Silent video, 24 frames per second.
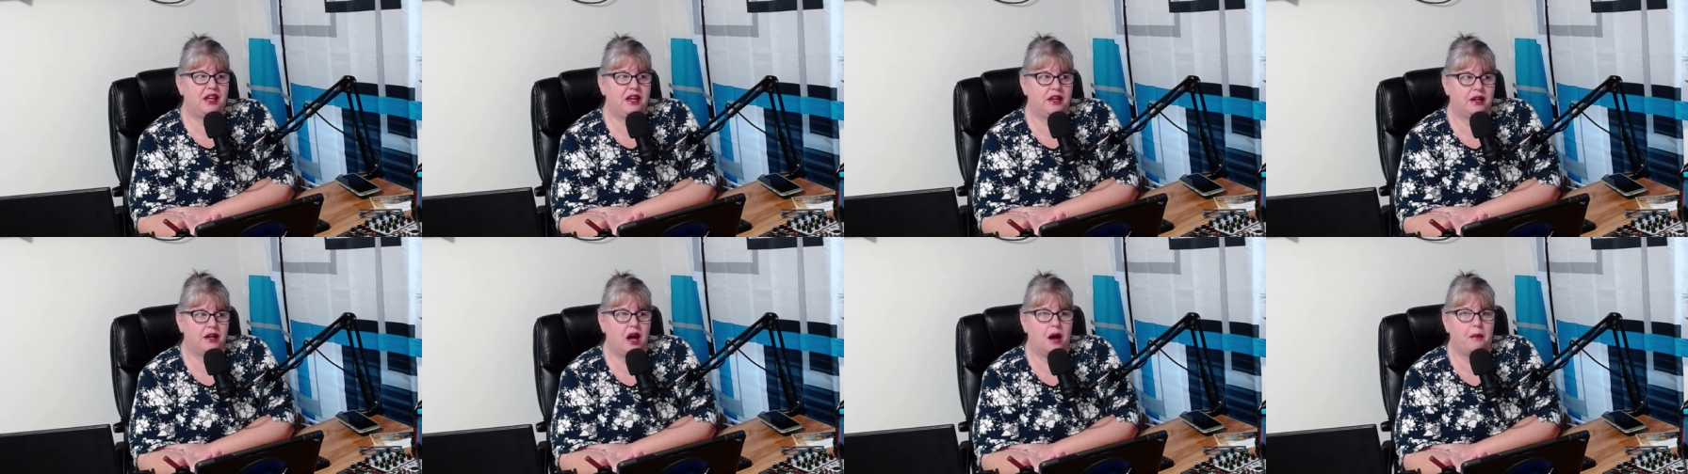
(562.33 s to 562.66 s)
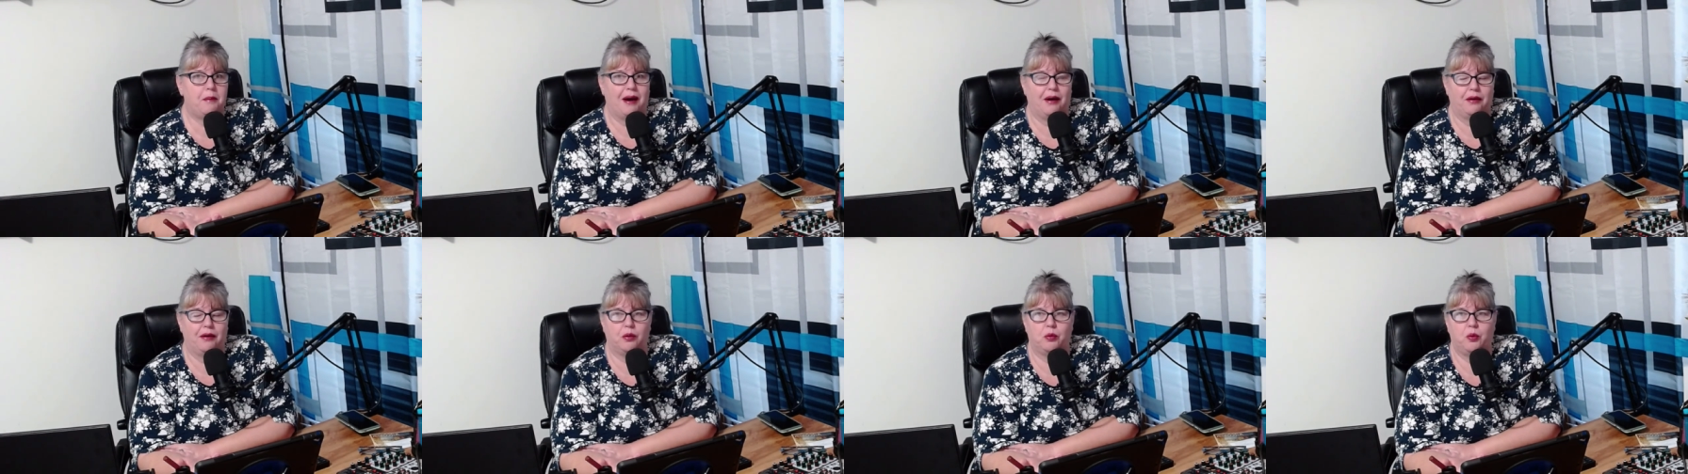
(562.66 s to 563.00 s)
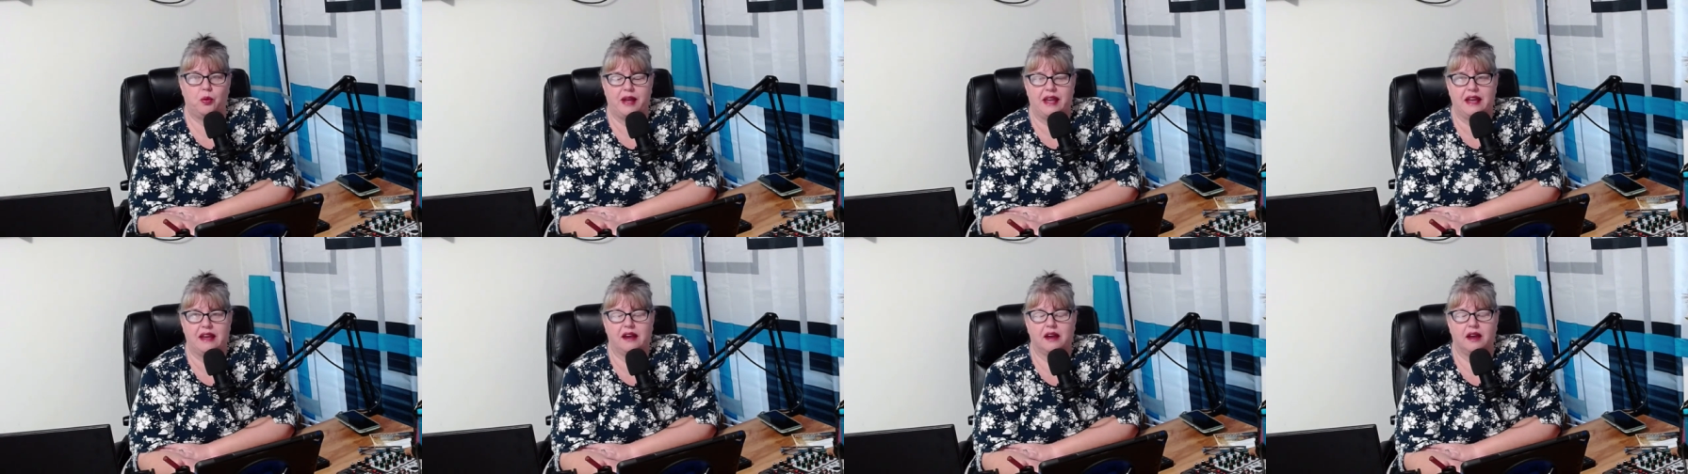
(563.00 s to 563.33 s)
in about a
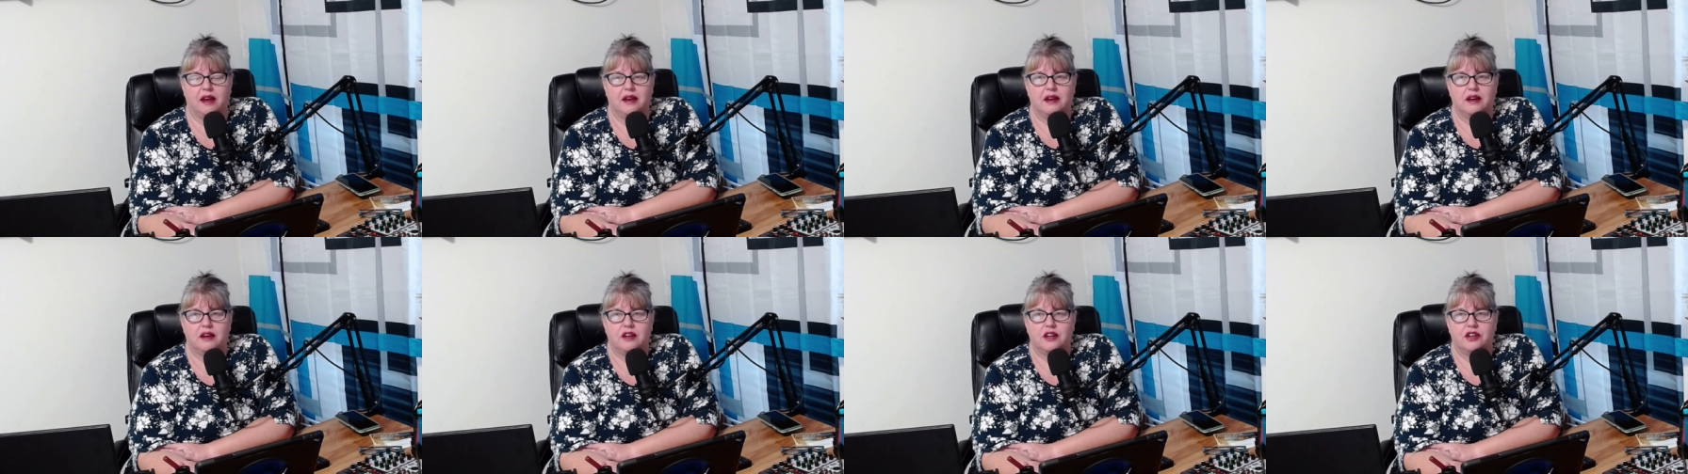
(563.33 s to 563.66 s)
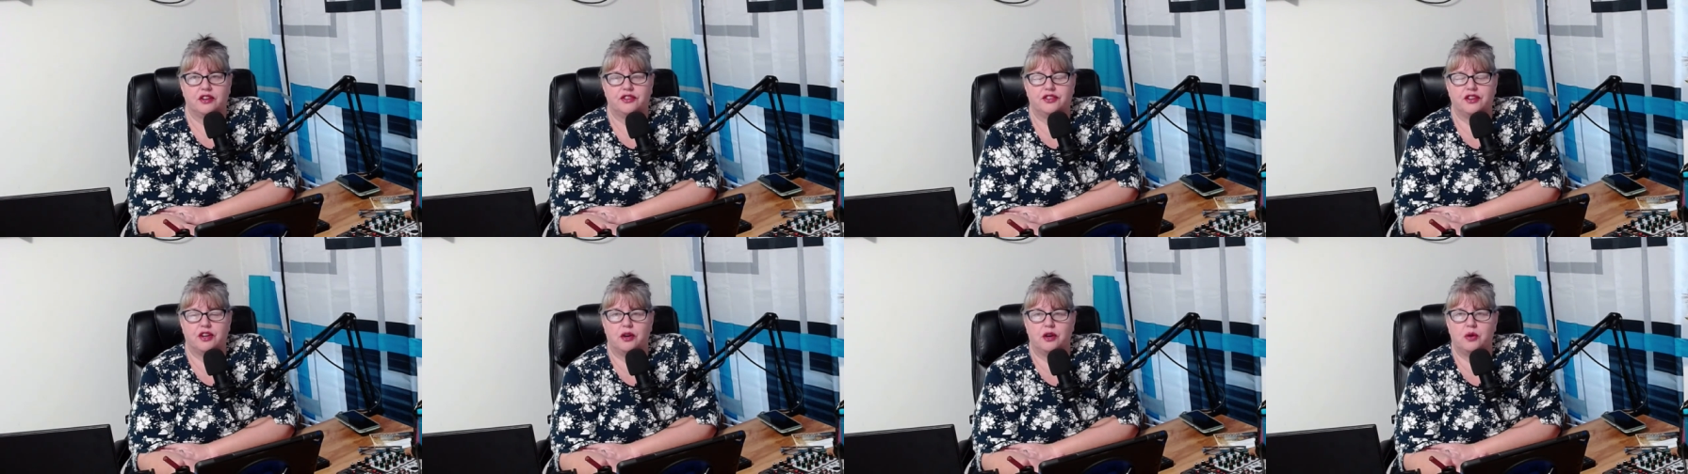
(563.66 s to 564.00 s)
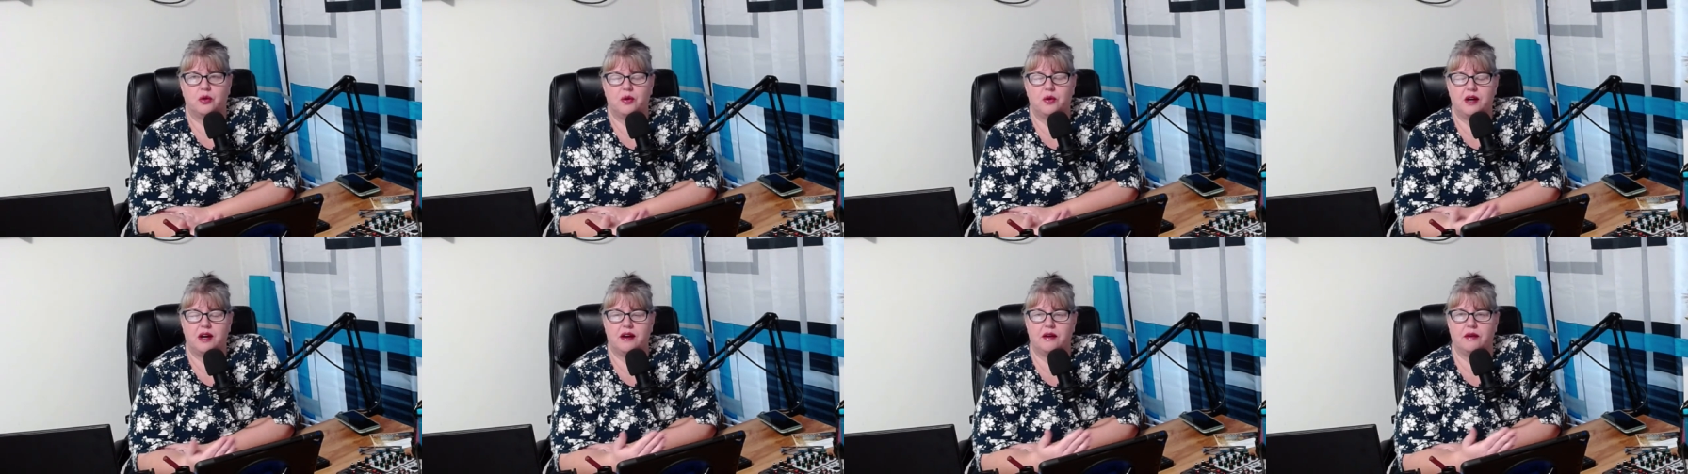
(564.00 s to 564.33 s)
week.
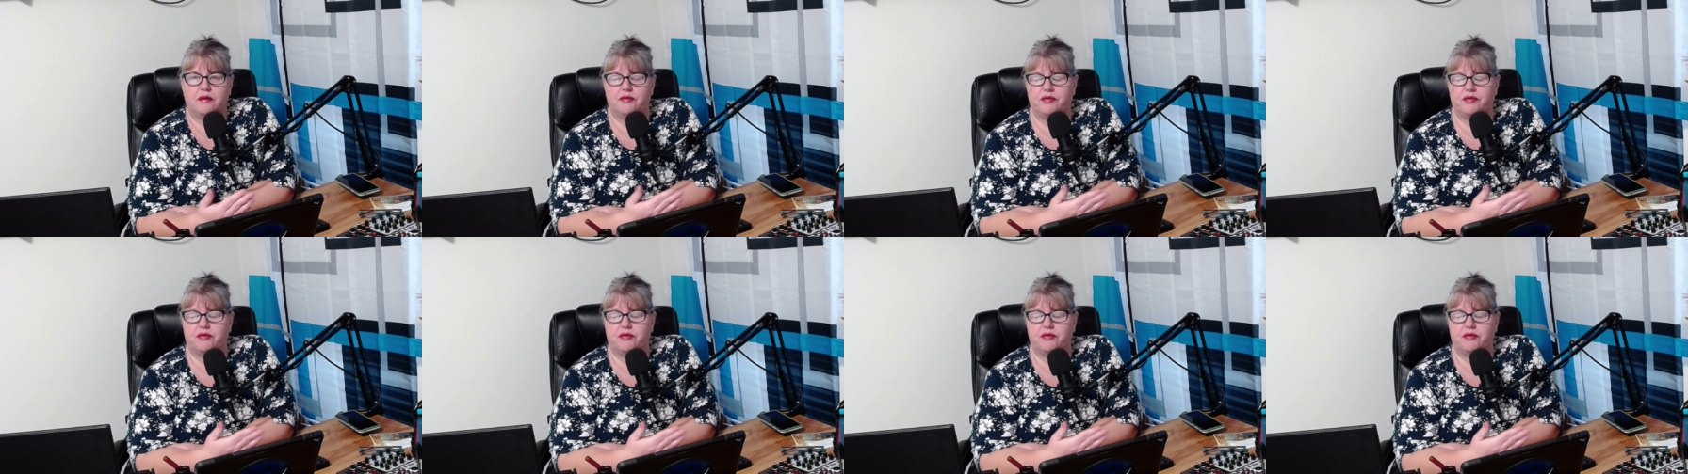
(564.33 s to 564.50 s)
So